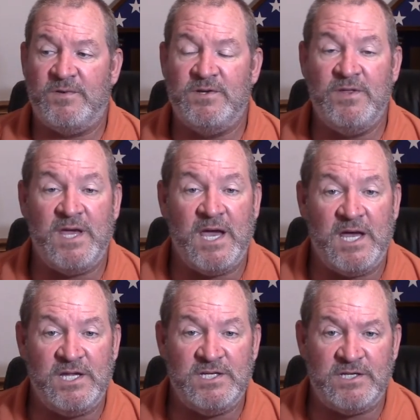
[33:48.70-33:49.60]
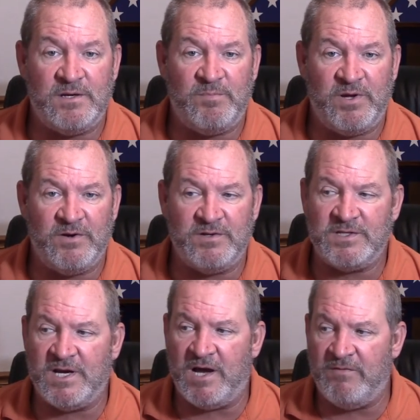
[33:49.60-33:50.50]
to the engine
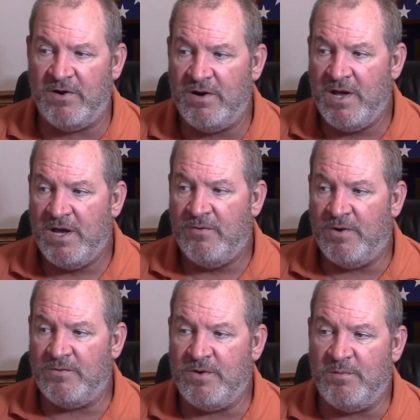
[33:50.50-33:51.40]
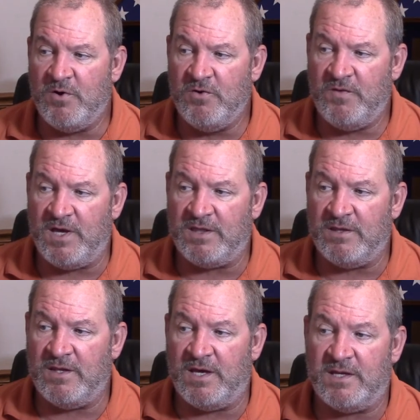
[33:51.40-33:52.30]
appearance cover when
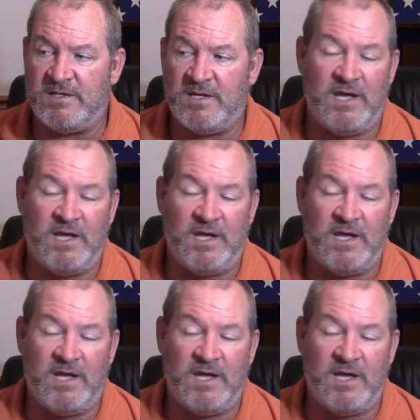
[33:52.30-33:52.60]
removing it,